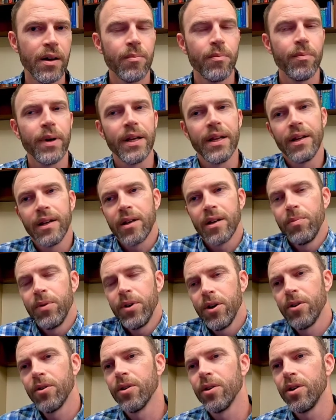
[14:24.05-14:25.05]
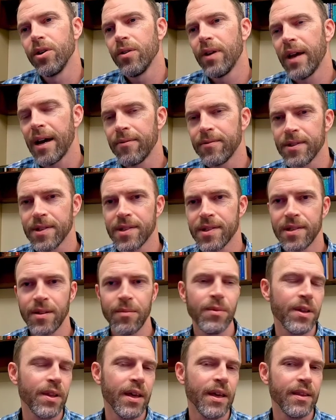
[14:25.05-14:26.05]
But in a computer, you'd have to
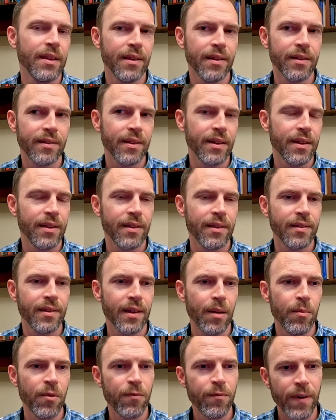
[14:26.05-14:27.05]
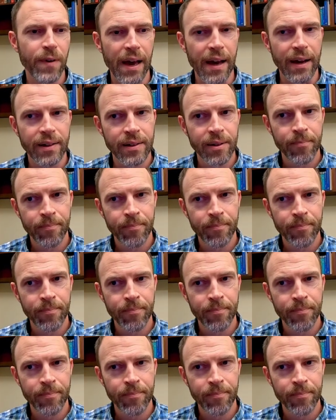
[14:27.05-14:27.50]
simulate this to get the same effect.